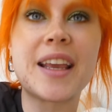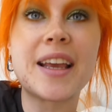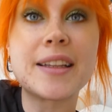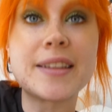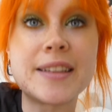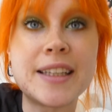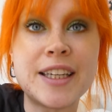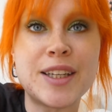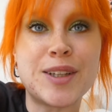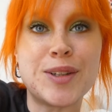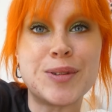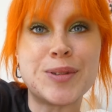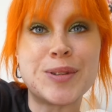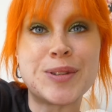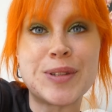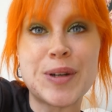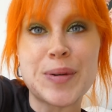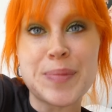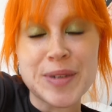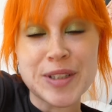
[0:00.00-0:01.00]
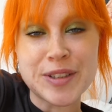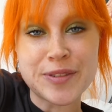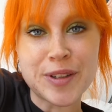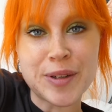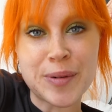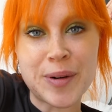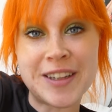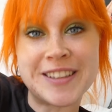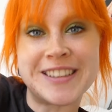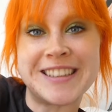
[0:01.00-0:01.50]
Thank you so much for
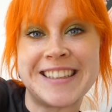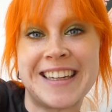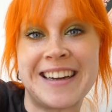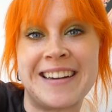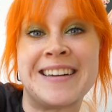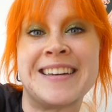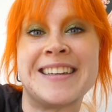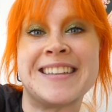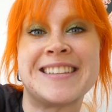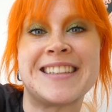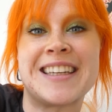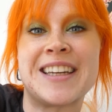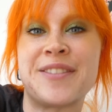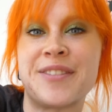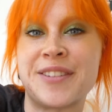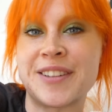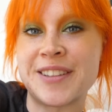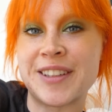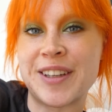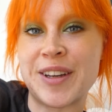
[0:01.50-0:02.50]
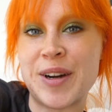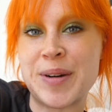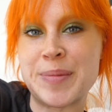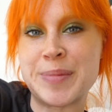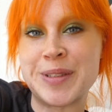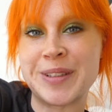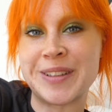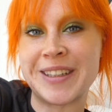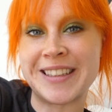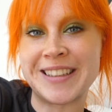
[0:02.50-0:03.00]
watching, guys. I really hoped
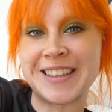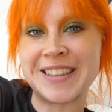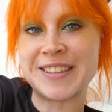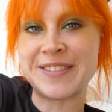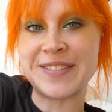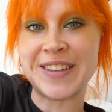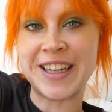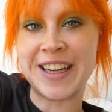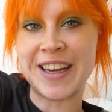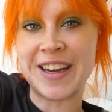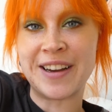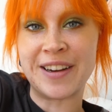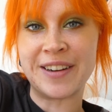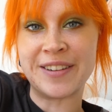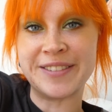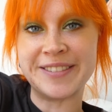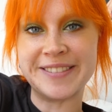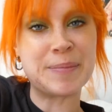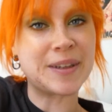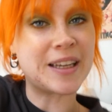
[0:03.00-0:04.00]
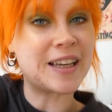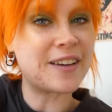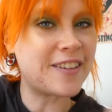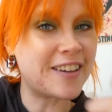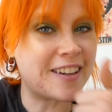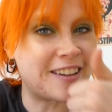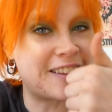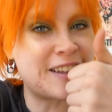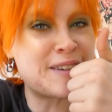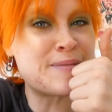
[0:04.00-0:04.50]
you liked this video. Give it a
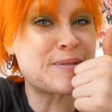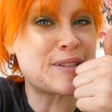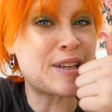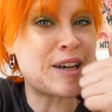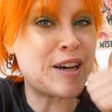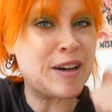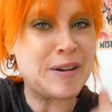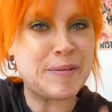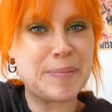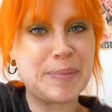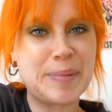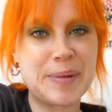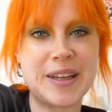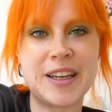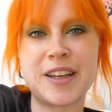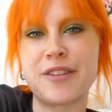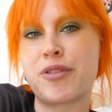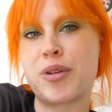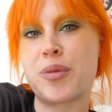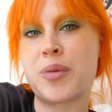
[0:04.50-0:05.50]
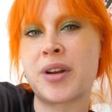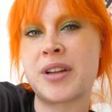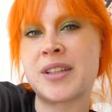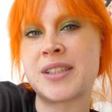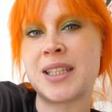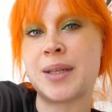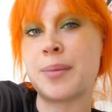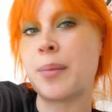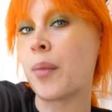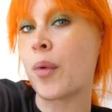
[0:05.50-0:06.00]
thumbs up if you want to
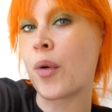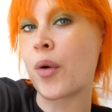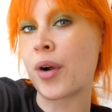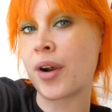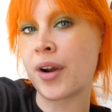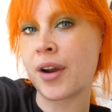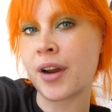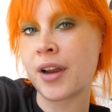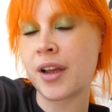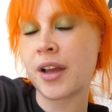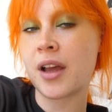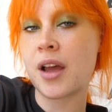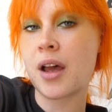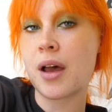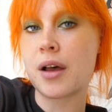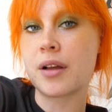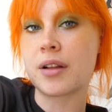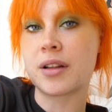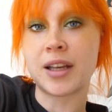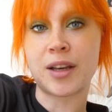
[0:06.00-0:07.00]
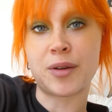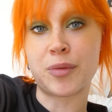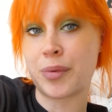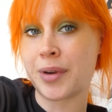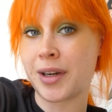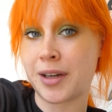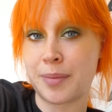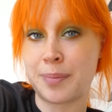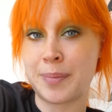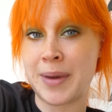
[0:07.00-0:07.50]
see more like
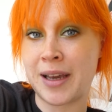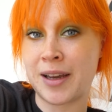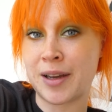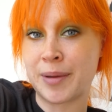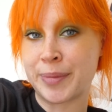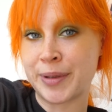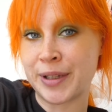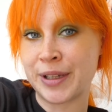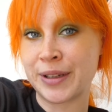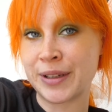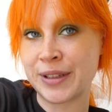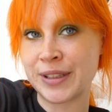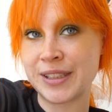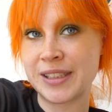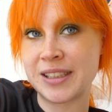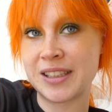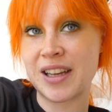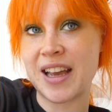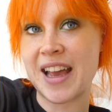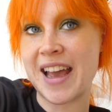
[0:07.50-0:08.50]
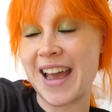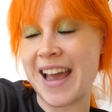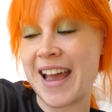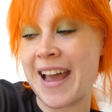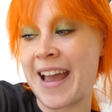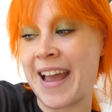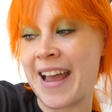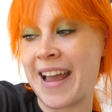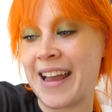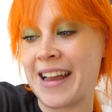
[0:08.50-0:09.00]
weird makeup looks,
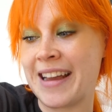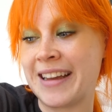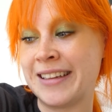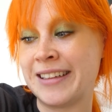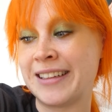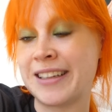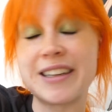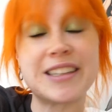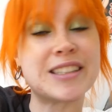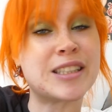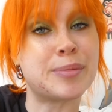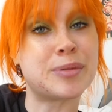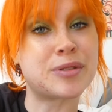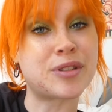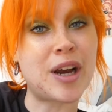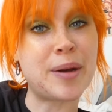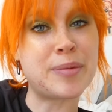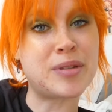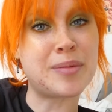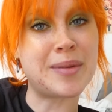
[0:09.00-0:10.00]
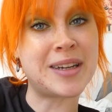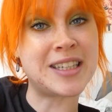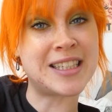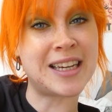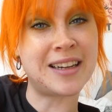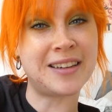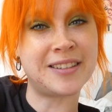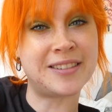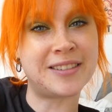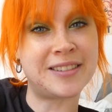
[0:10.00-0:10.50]
and subscribe to my
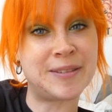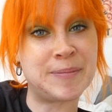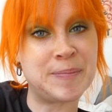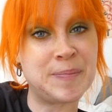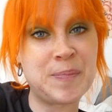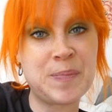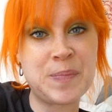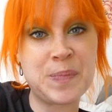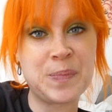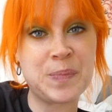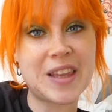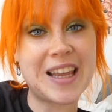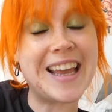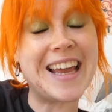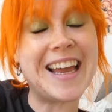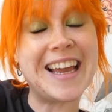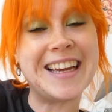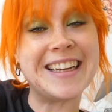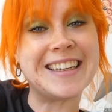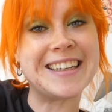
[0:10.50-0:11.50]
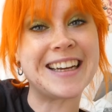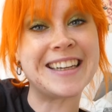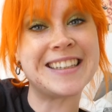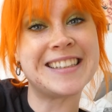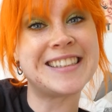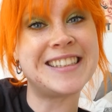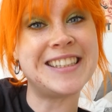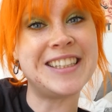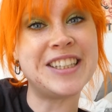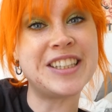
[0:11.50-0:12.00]
channel, and I'll
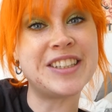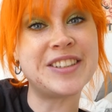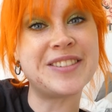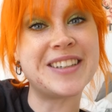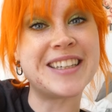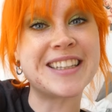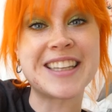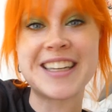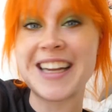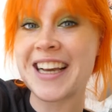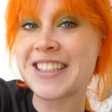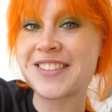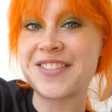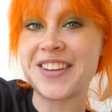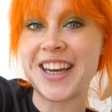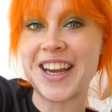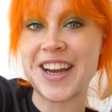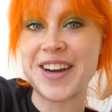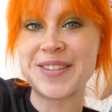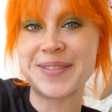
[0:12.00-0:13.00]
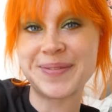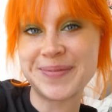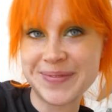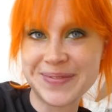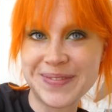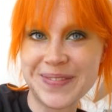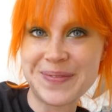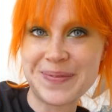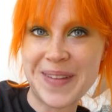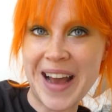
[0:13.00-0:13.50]
see you in the next video.
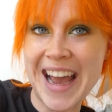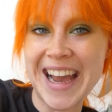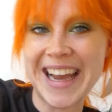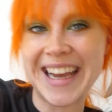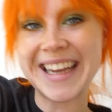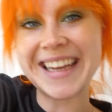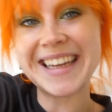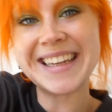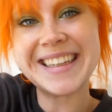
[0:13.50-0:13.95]
Bye!